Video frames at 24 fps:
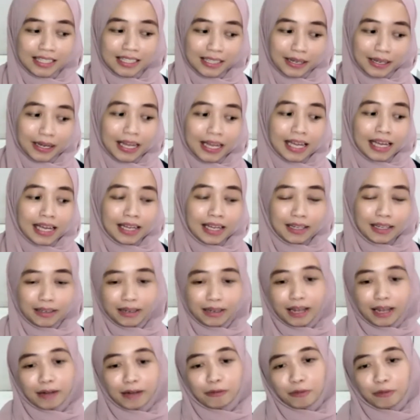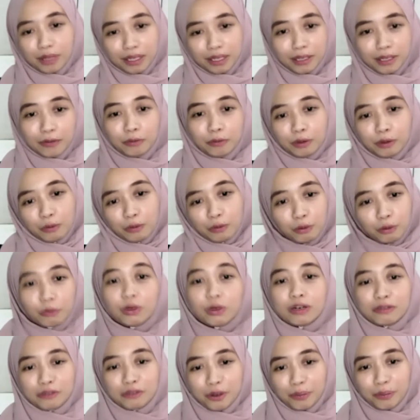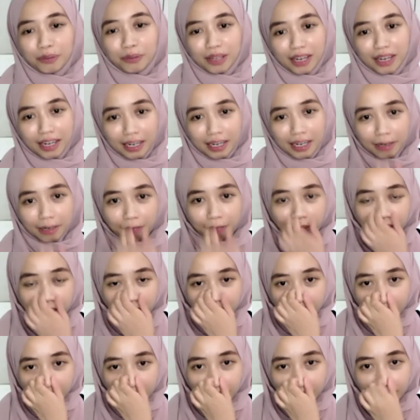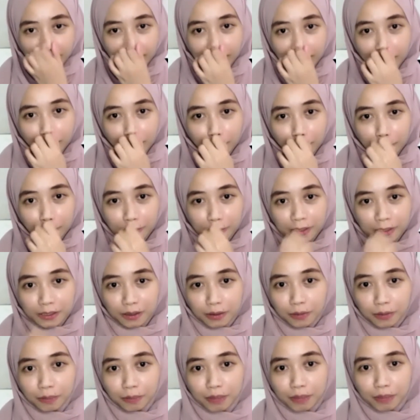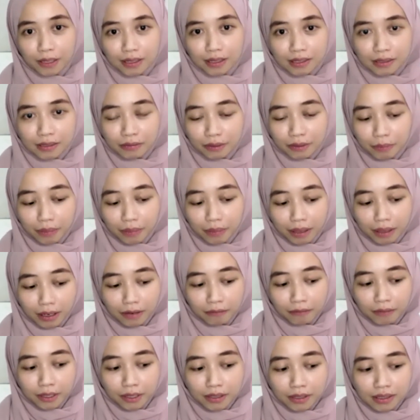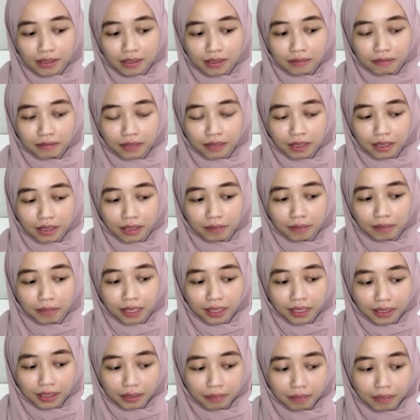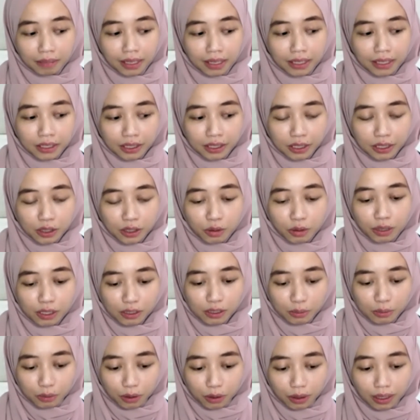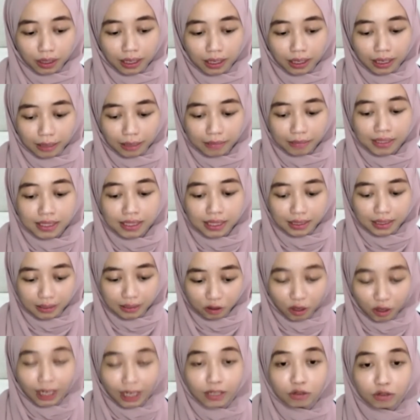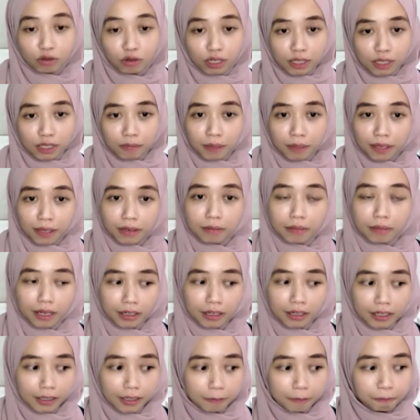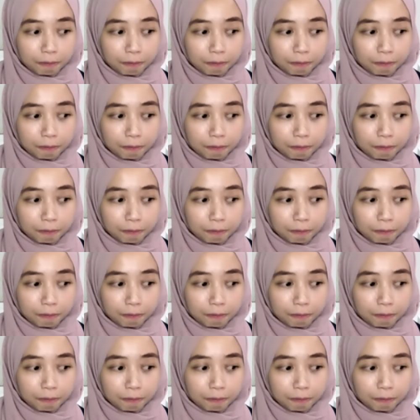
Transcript: So then we work from there. And also because of the market in Malaysia is quite small, and I'm still trying to expand the market.